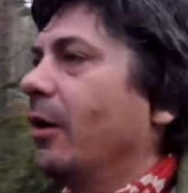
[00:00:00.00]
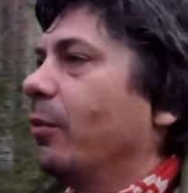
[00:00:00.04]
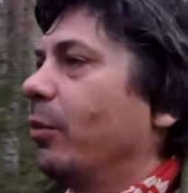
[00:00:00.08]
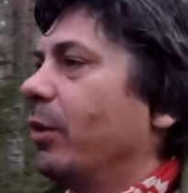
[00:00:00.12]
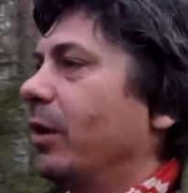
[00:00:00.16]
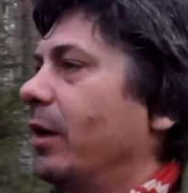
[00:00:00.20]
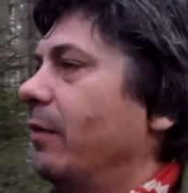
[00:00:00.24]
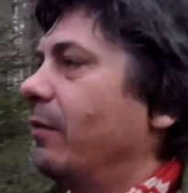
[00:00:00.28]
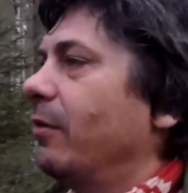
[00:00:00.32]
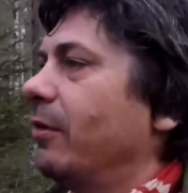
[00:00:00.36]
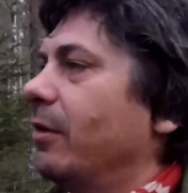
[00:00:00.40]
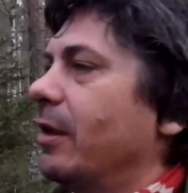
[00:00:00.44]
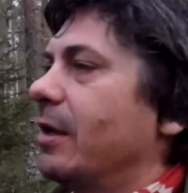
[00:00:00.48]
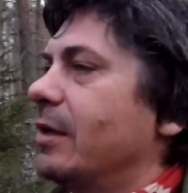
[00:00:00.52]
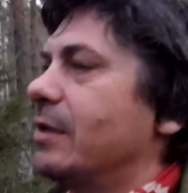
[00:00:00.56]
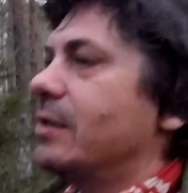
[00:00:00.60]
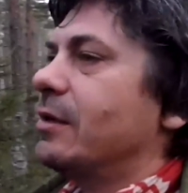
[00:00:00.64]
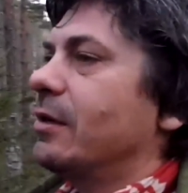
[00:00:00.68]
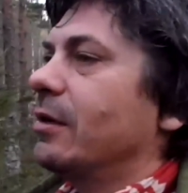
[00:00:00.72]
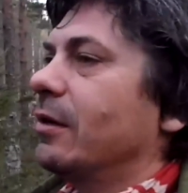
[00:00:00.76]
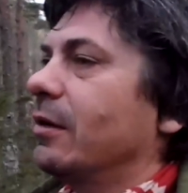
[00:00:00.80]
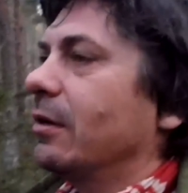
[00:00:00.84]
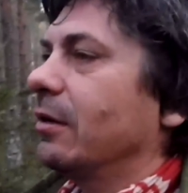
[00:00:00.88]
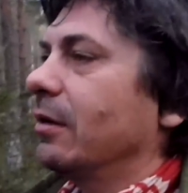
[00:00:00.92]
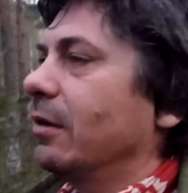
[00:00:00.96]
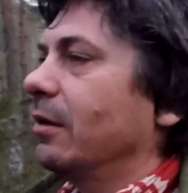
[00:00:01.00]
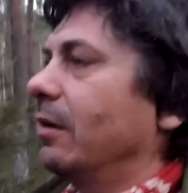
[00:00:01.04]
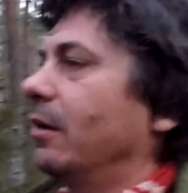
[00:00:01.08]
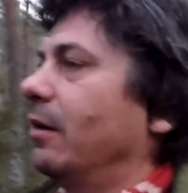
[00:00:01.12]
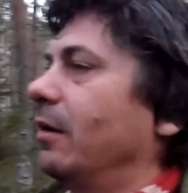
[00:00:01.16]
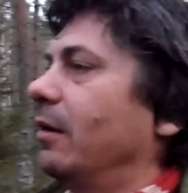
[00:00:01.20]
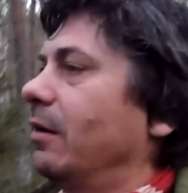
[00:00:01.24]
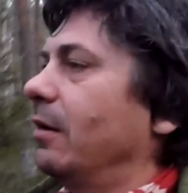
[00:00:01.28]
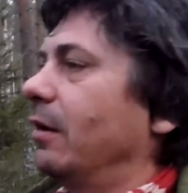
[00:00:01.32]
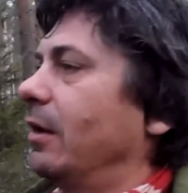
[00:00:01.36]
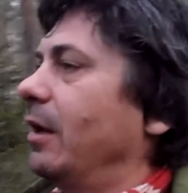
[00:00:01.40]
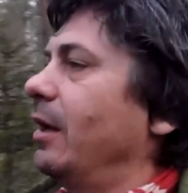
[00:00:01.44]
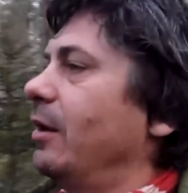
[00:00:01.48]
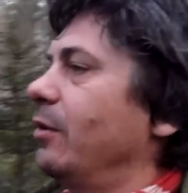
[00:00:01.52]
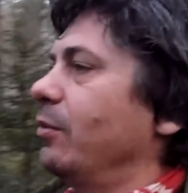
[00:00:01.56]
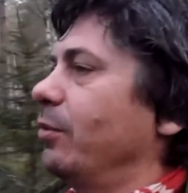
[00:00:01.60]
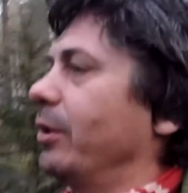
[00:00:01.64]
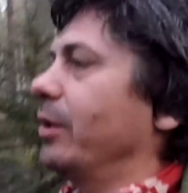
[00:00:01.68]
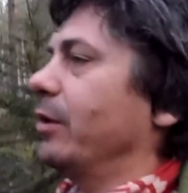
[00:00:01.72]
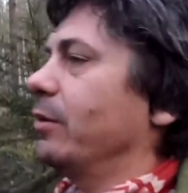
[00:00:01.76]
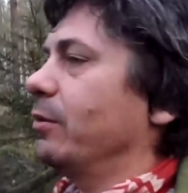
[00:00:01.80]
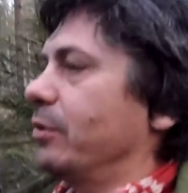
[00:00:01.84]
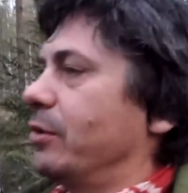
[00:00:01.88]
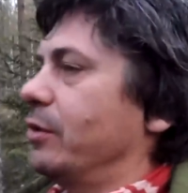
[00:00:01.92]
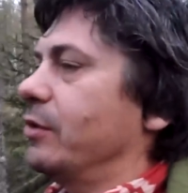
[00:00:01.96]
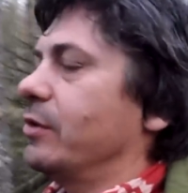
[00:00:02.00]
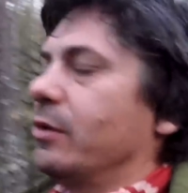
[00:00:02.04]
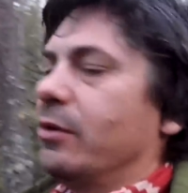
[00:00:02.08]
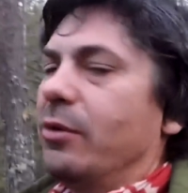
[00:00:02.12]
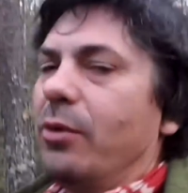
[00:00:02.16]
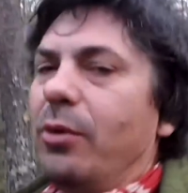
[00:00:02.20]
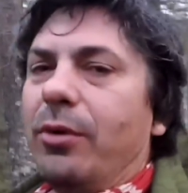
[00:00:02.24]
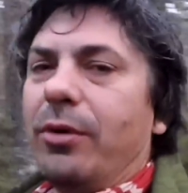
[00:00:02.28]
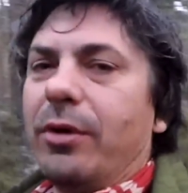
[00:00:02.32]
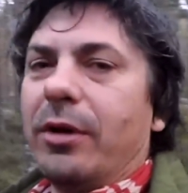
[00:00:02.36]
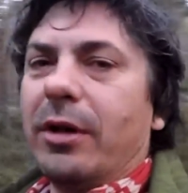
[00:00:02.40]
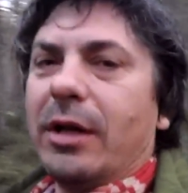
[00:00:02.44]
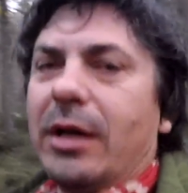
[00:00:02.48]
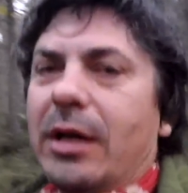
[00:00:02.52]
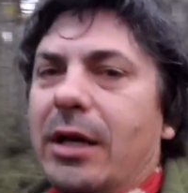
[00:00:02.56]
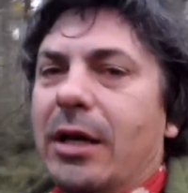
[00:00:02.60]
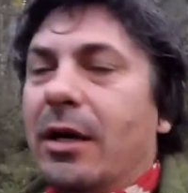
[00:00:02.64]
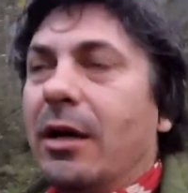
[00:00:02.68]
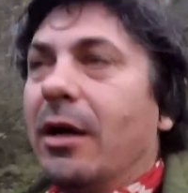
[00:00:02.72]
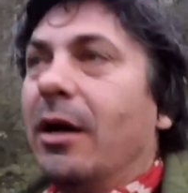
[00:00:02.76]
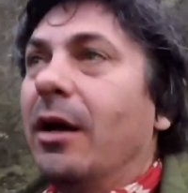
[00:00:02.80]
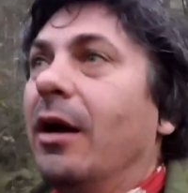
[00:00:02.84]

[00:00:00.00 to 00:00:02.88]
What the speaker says: whenever there's a headwind, which is a northerly,